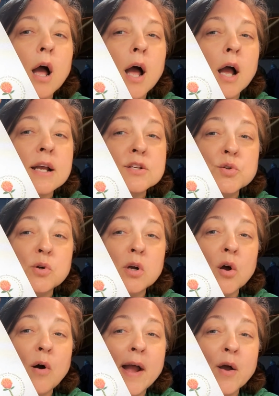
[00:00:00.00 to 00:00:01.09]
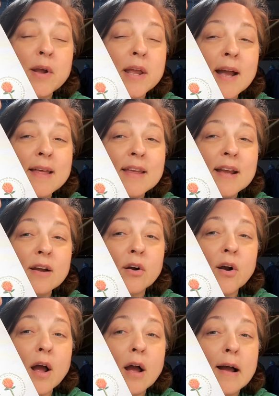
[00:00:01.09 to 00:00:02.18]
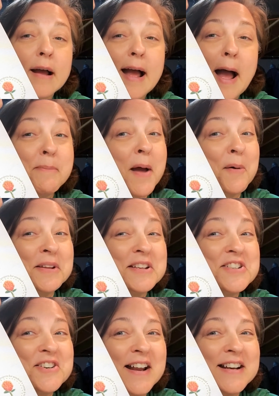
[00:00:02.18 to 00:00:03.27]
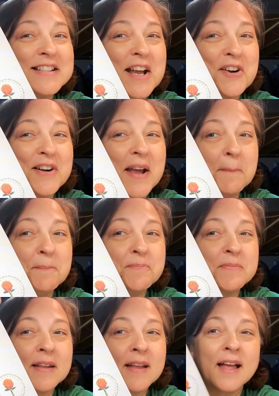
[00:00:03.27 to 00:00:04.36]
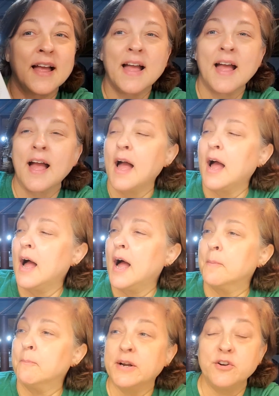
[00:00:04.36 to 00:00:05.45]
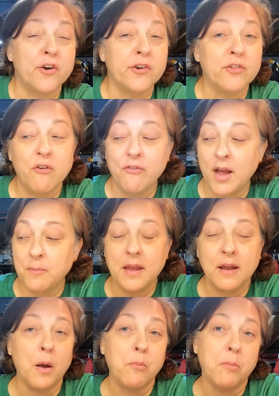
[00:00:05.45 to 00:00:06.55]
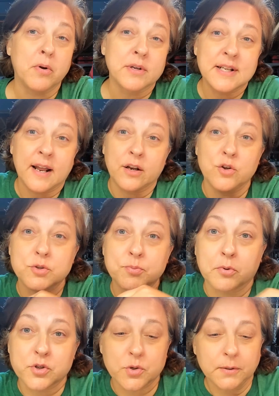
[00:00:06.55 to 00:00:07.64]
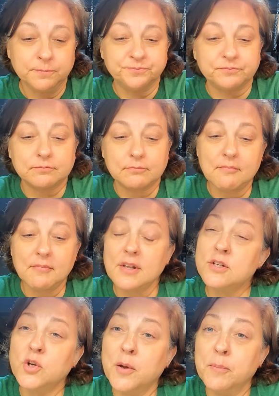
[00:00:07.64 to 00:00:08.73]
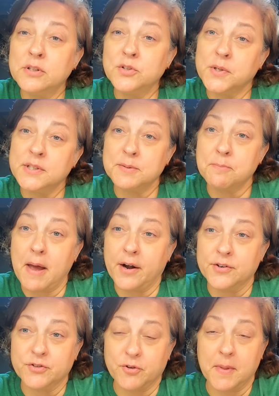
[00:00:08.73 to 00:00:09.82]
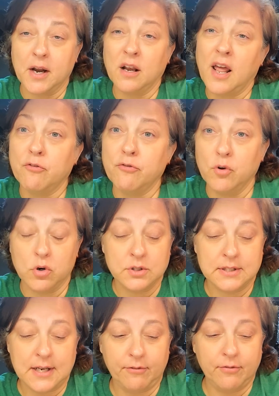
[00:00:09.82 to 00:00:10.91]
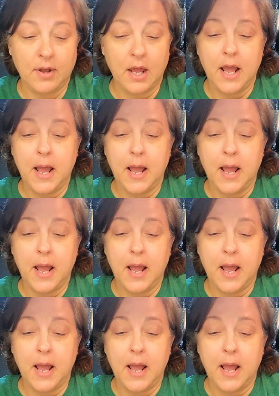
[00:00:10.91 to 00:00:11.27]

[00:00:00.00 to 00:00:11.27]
Kazuko Aoki, I think, or I'm not really sure how to say her name. My daughter-in-law found me a couple books at a used bookstore. So I've been doing some patterns from there, a lot of floral stuff.